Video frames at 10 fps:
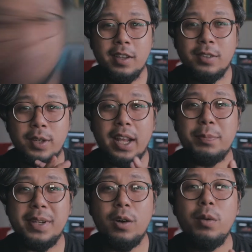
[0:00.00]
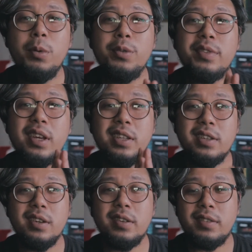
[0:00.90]
So yeah, it's been almost a
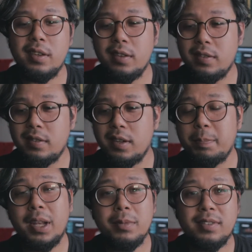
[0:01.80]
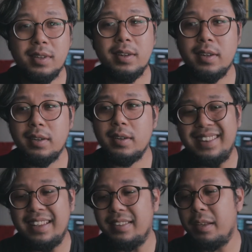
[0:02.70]
year since the pandemic started.
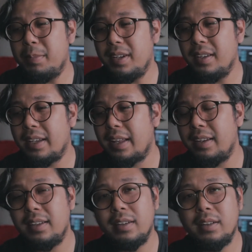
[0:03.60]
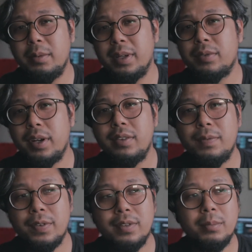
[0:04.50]
Things have been getting a little bit crazy
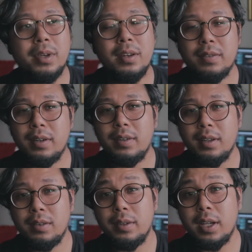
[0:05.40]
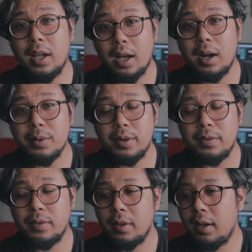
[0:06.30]
for some countries, including
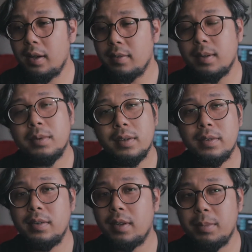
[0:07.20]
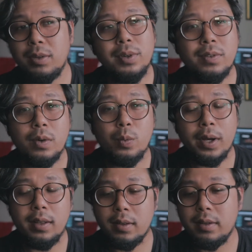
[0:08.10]
ours. And some countries have been doing so
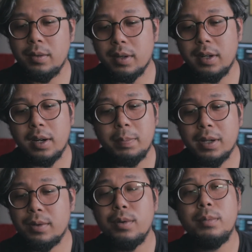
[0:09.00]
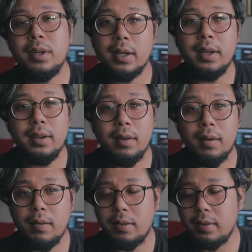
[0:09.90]
well. Diorang dah dapat cope dengan
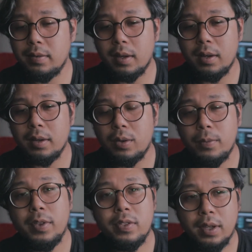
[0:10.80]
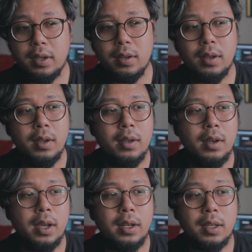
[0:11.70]
all this COVID thing.
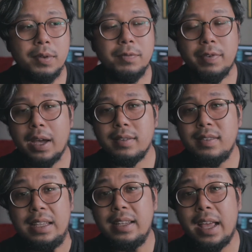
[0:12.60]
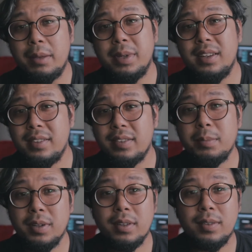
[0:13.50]
And even vaccine had been
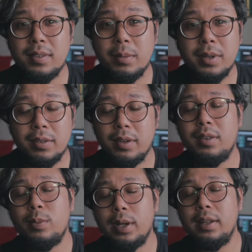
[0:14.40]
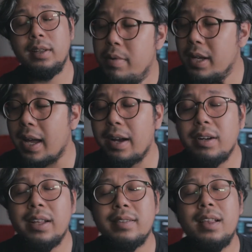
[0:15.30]
distributed to some countries as well. But I
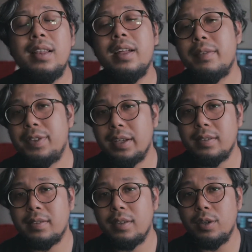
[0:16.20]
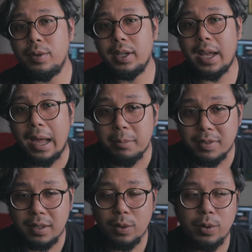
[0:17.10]
realized a lot of things during the
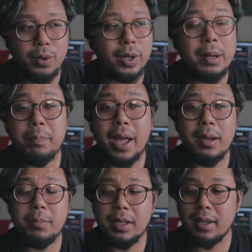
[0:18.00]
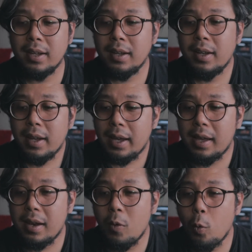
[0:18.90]
MCO, during the pandemic.
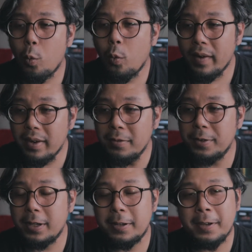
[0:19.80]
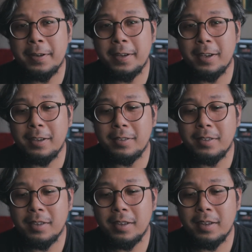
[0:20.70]
And one of it
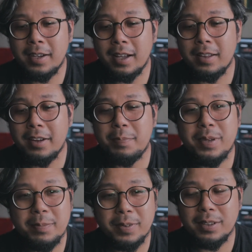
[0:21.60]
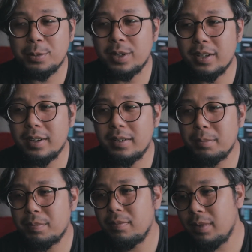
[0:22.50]
is there are a lot of people who are
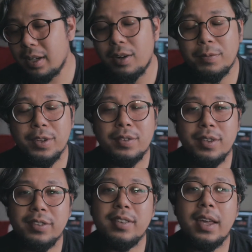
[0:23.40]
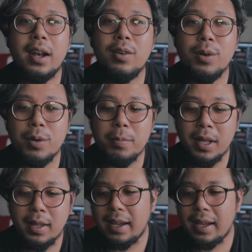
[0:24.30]
obviously stay at home,
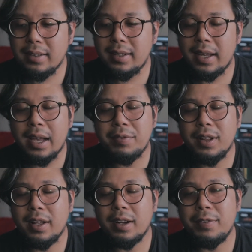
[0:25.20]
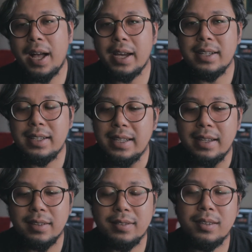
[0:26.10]
and they have a lot of
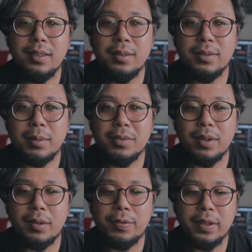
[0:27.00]
ideas to do some sort of